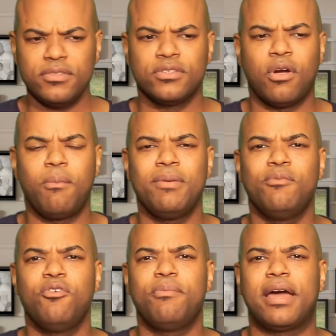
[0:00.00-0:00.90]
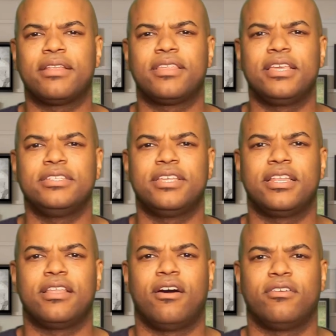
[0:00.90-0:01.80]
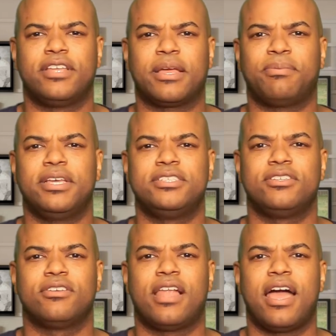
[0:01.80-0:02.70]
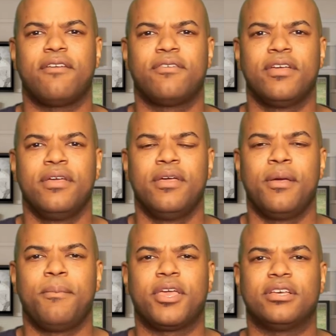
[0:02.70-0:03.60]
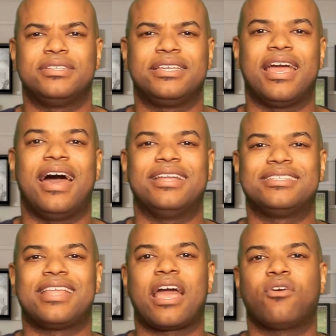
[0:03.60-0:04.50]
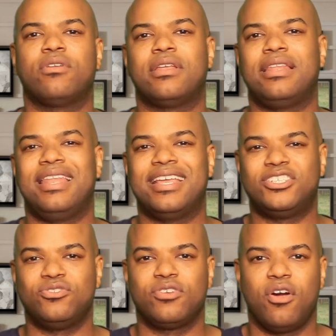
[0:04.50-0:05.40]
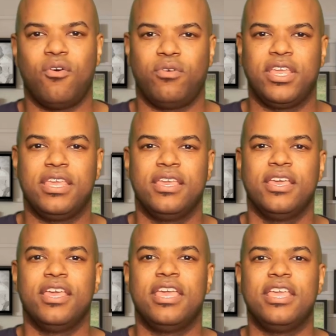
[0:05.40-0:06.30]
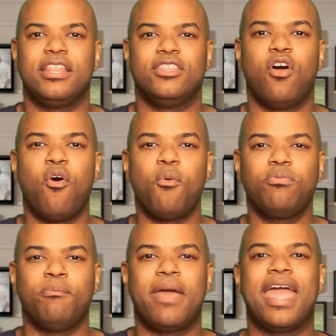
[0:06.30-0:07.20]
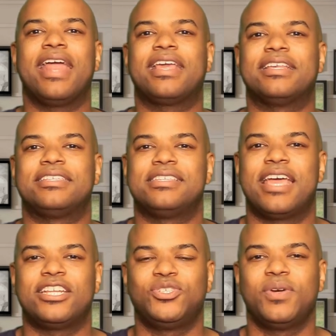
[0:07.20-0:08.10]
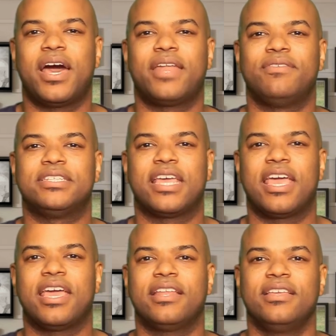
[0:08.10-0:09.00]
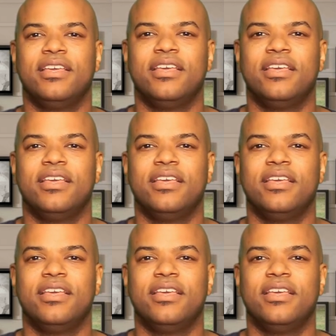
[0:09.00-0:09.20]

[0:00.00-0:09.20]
Don't be moved by the things that are taking place in your life, because God is not going to let you go. He, no man can snatch you out of His hand.